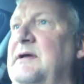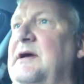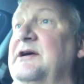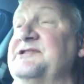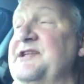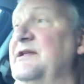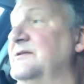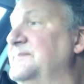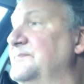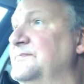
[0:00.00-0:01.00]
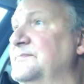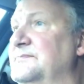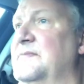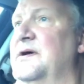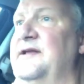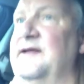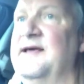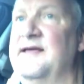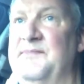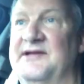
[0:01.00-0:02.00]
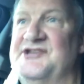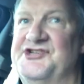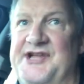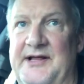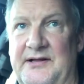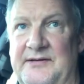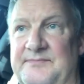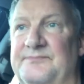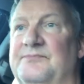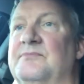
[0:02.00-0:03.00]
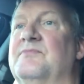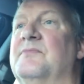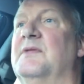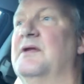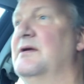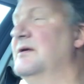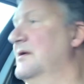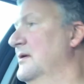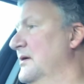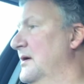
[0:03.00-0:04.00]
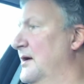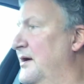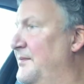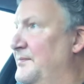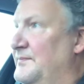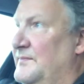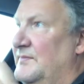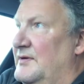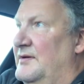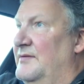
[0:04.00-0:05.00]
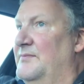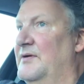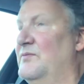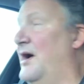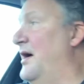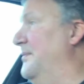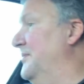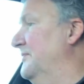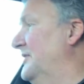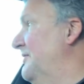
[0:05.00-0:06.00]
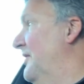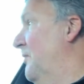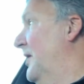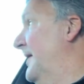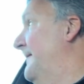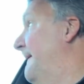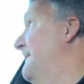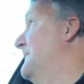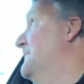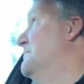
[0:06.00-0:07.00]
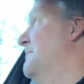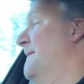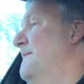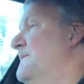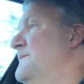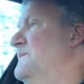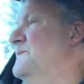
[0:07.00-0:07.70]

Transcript: Oh, uh, Steel. Steel. My nickname is Steel. Steel. Um, does, that go why. with does that go with the steel